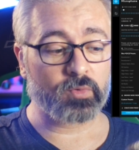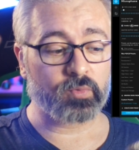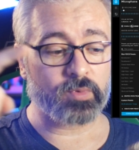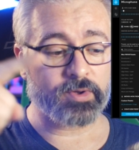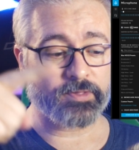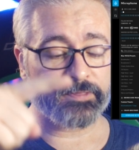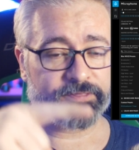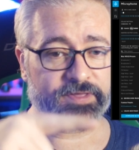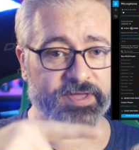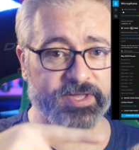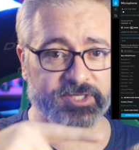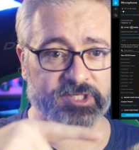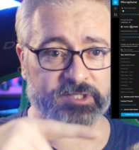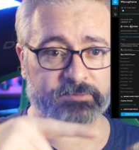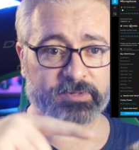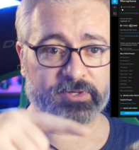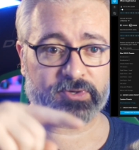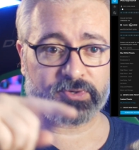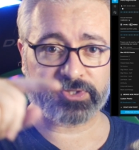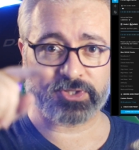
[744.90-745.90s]
With
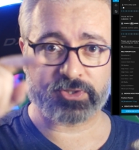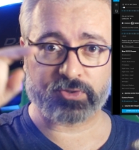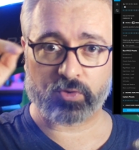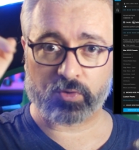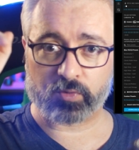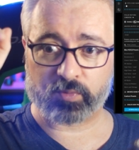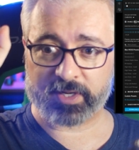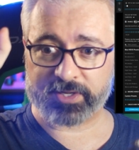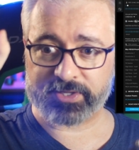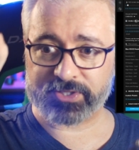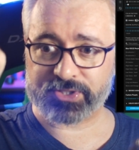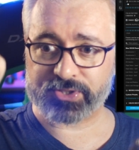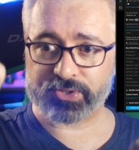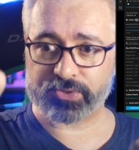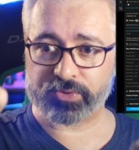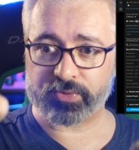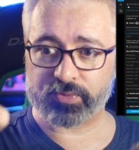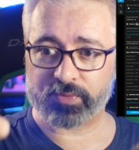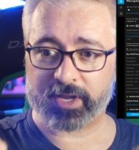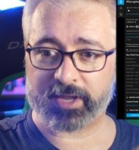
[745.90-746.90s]
this, because it all runs
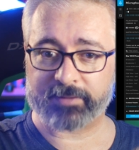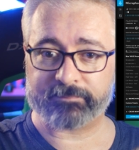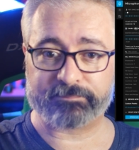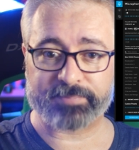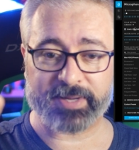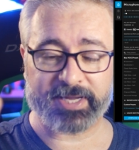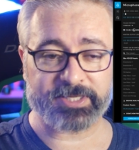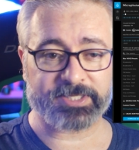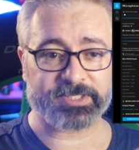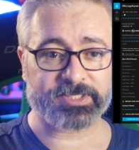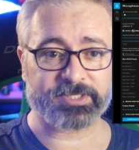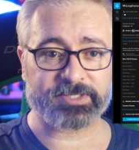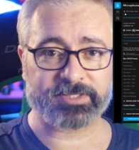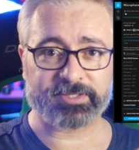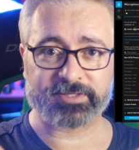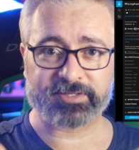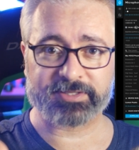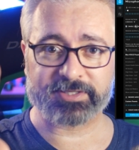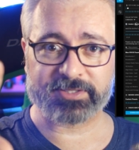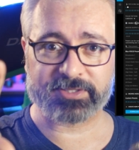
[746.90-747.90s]
through a base
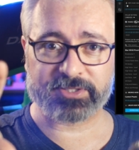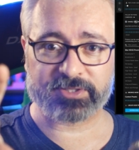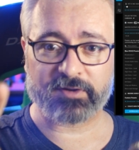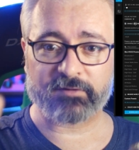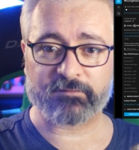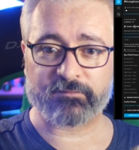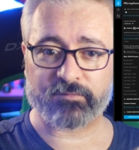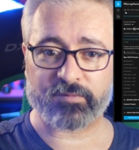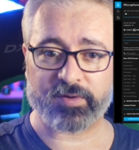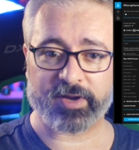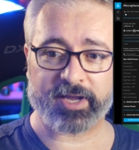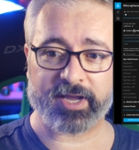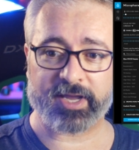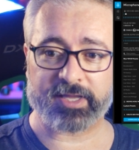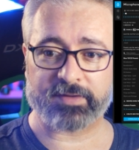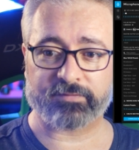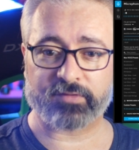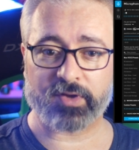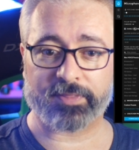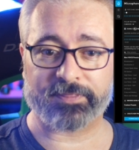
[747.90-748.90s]
software
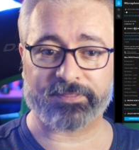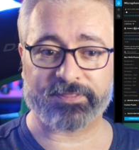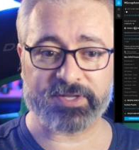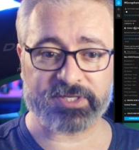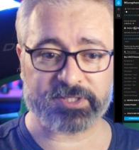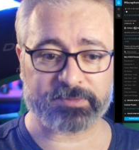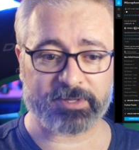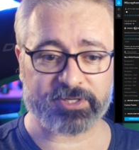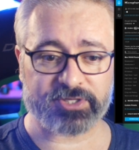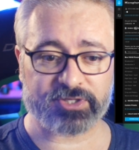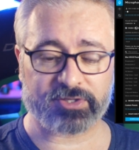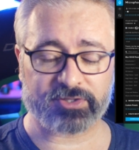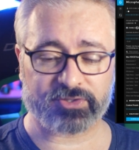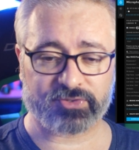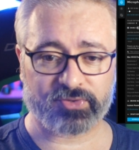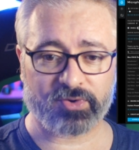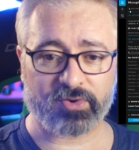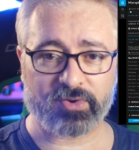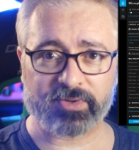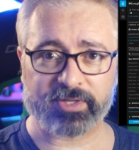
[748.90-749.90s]
and you've got this much
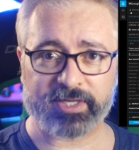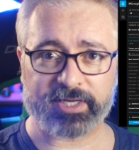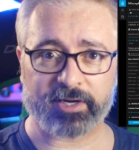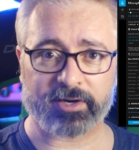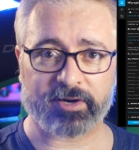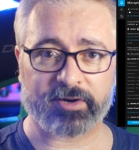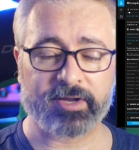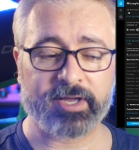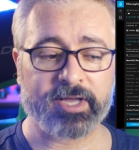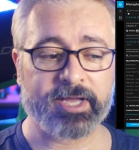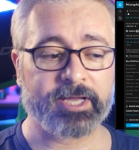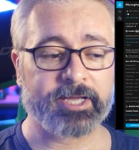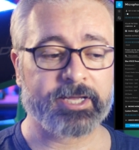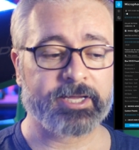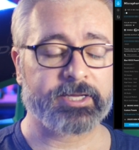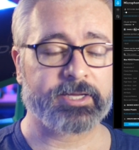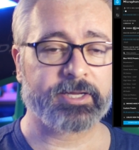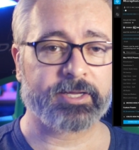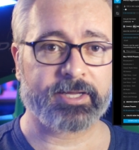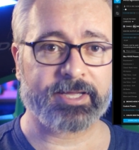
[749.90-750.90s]
control here,
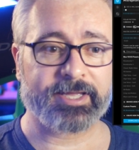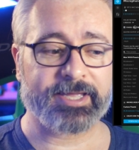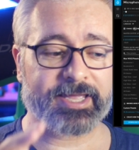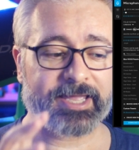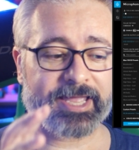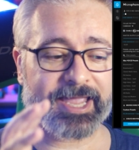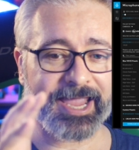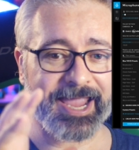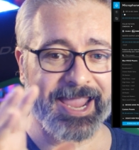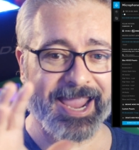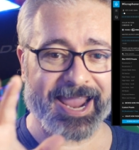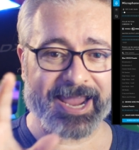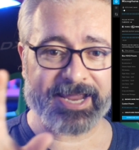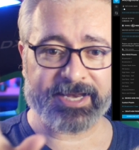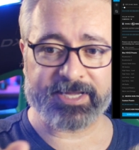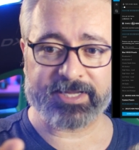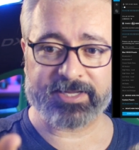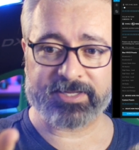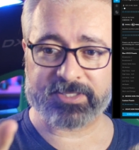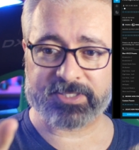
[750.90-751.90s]

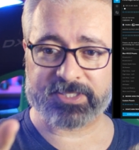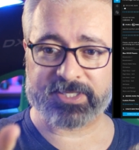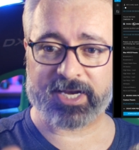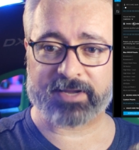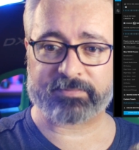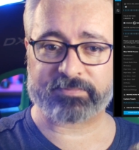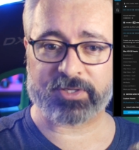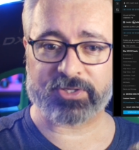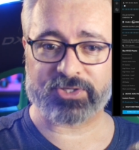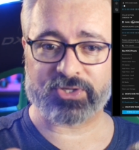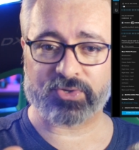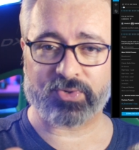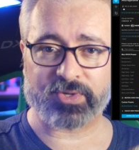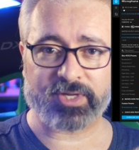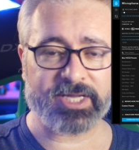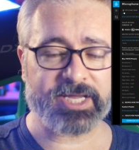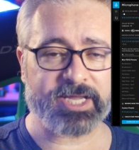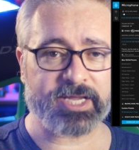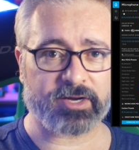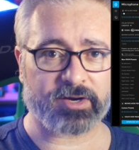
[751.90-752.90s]
any setup you do
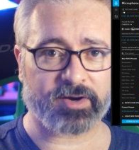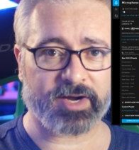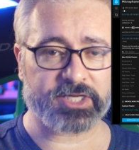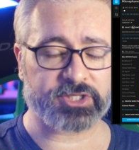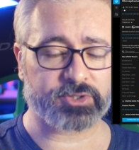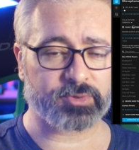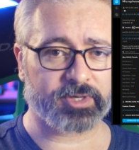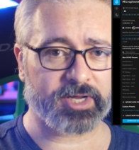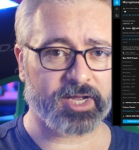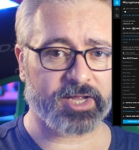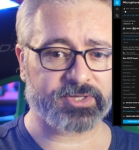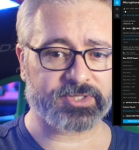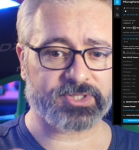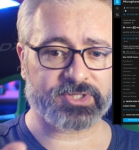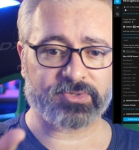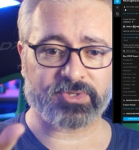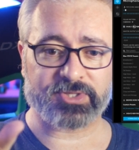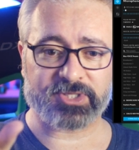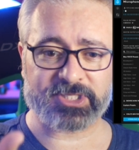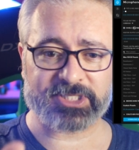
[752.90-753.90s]
here as
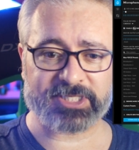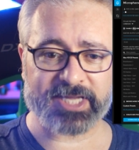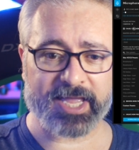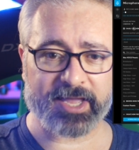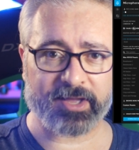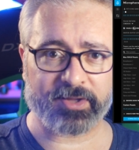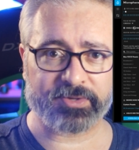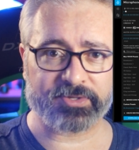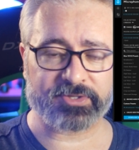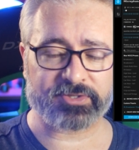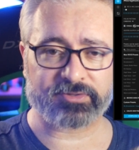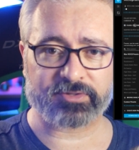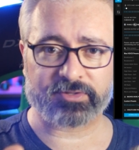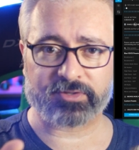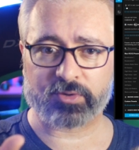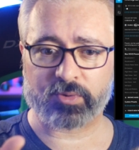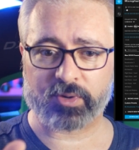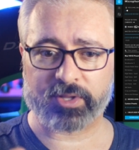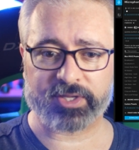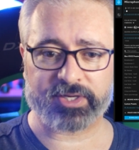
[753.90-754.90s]
regards to the sound
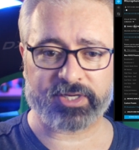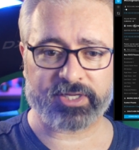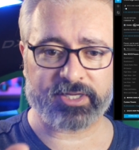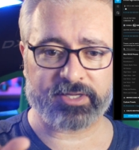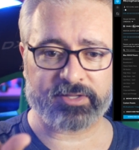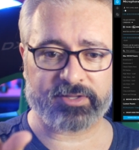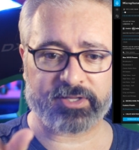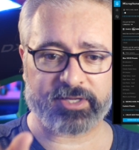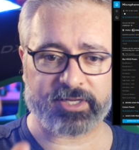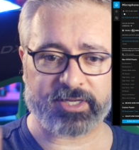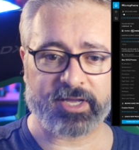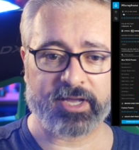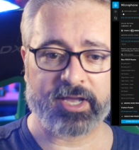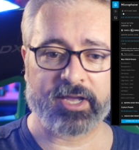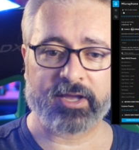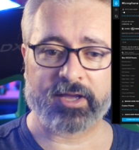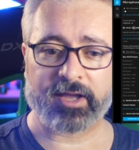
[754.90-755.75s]
quality, the